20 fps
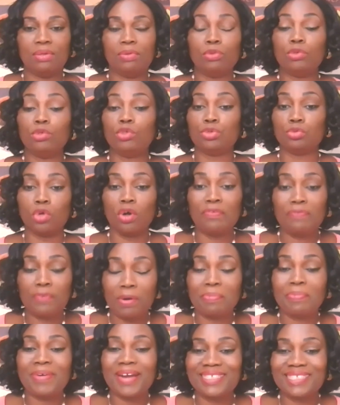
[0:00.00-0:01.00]
should go for
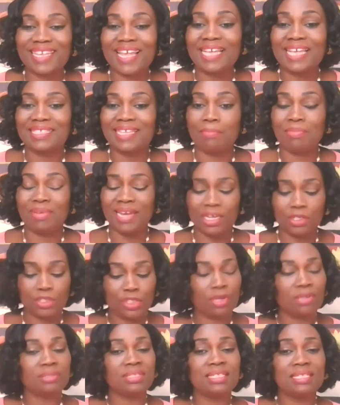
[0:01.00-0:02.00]
breast
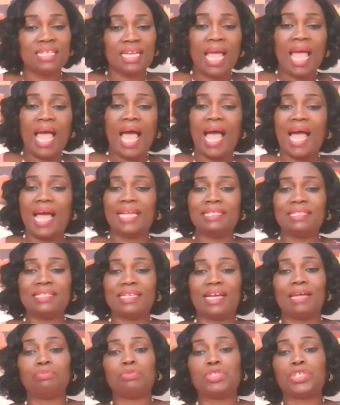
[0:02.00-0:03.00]
examinations and
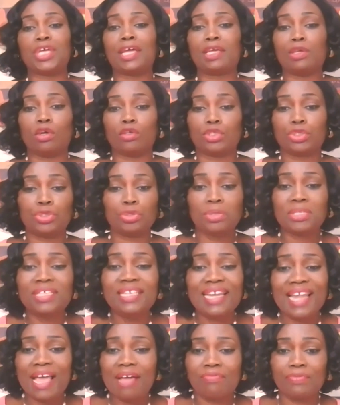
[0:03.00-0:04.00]
uh, check your sugar
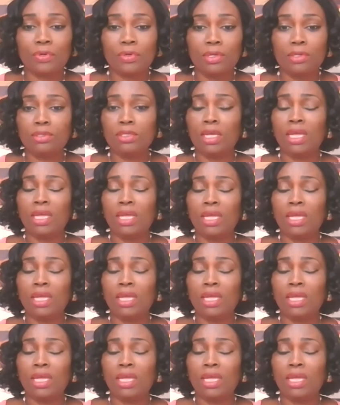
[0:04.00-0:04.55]
level,